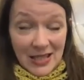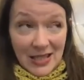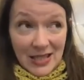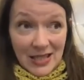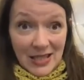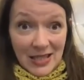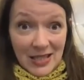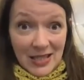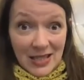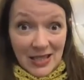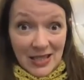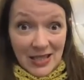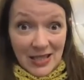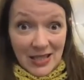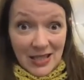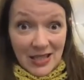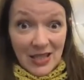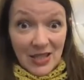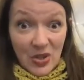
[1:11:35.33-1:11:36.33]

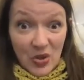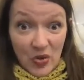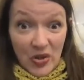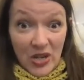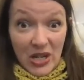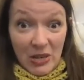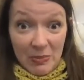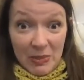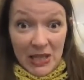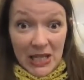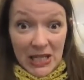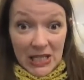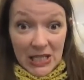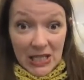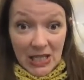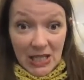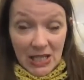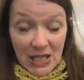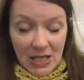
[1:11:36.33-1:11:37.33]
3
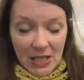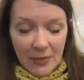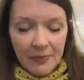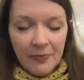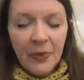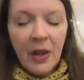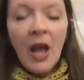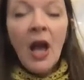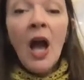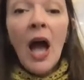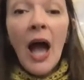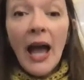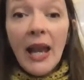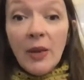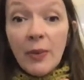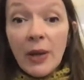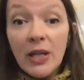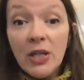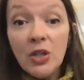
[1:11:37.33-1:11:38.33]
meters.
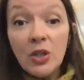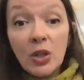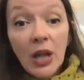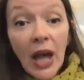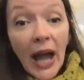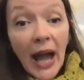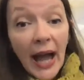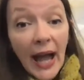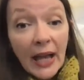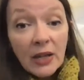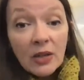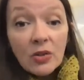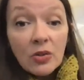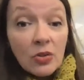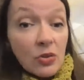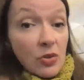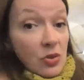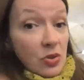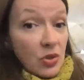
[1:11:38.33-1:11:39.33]
Anyway, you can
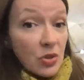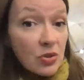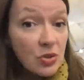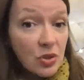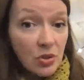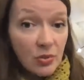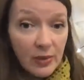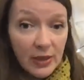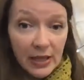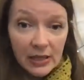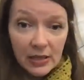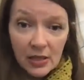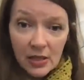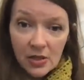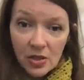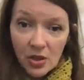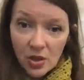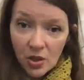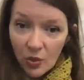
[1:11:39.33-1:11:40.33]
also do it
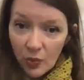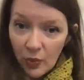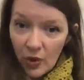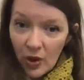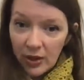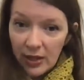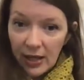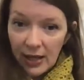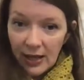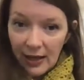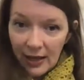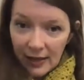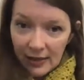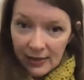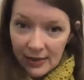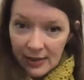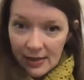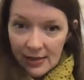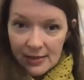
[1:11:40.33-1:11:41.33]
so you're working like
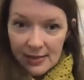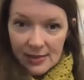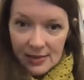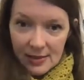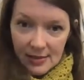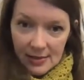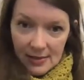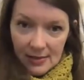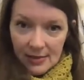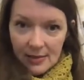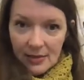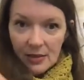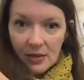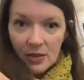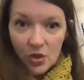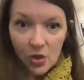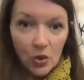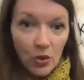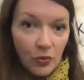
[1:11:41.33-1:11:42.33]
this,
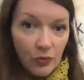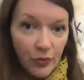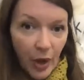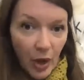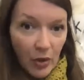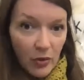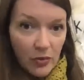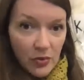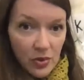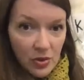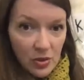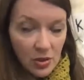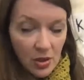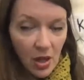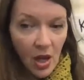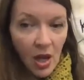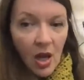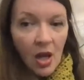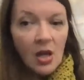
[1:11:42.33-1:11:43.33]
short rows.
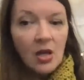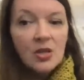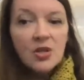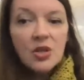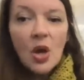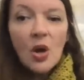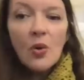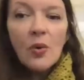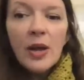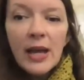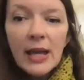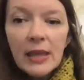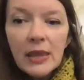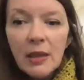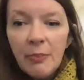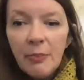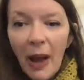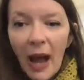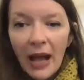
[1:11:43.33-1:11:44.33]
So in
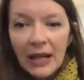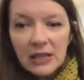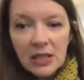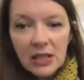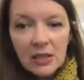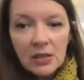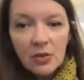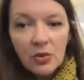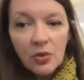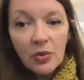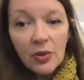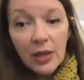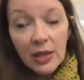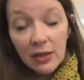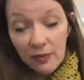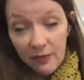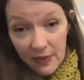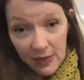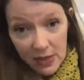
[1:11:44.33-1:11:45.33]
the pattern or in
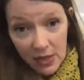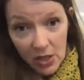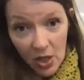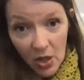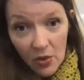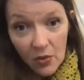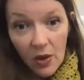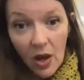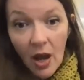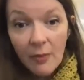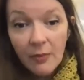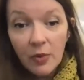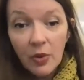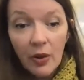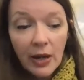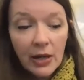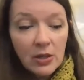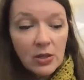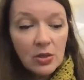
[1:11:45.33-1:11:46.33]
the video, I'm
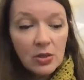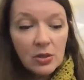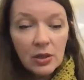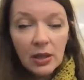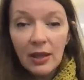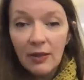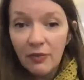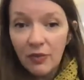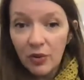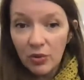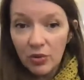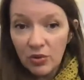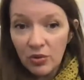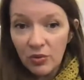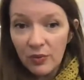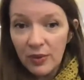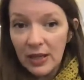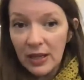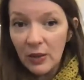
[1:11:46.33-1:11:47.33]
going to give you
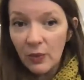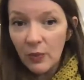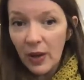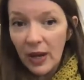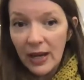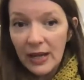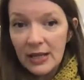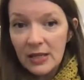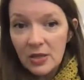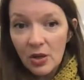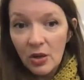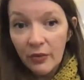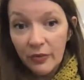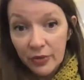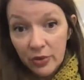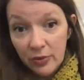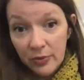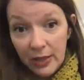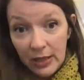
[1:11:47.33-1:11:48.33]
3 ways of
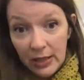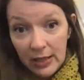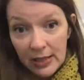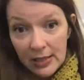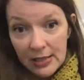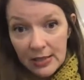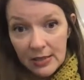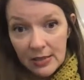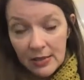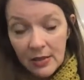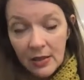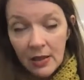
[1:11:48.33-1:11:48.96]
doing this.